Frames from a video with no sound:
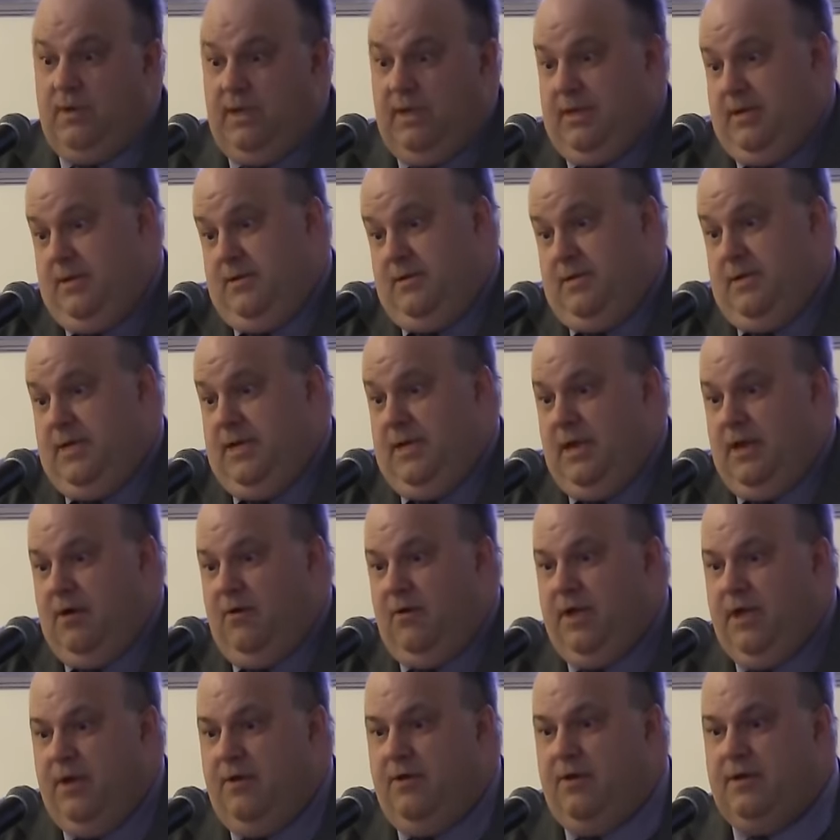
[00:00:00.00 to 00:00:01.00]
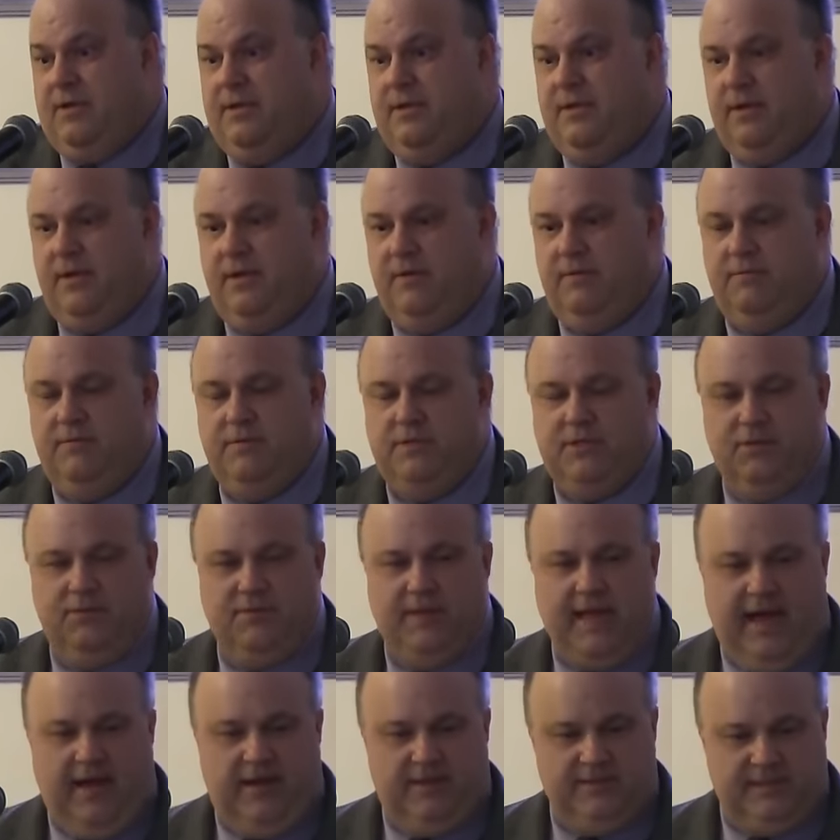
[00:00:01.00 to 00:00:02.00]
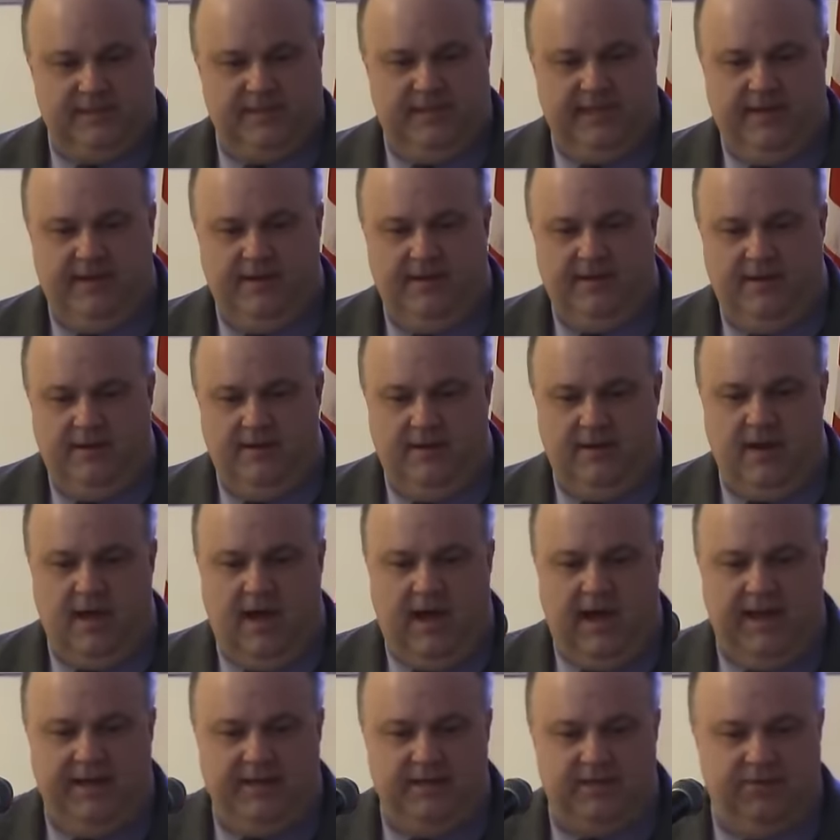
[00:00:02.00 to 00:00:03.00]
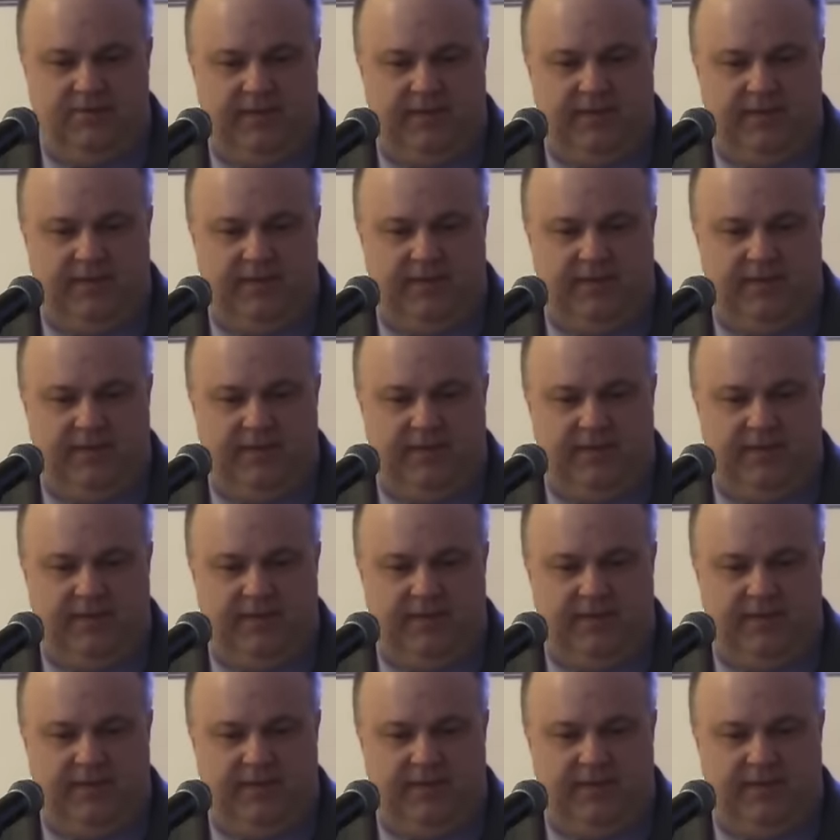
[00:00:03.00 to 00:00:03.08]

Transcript: in, you know, here in the 2009,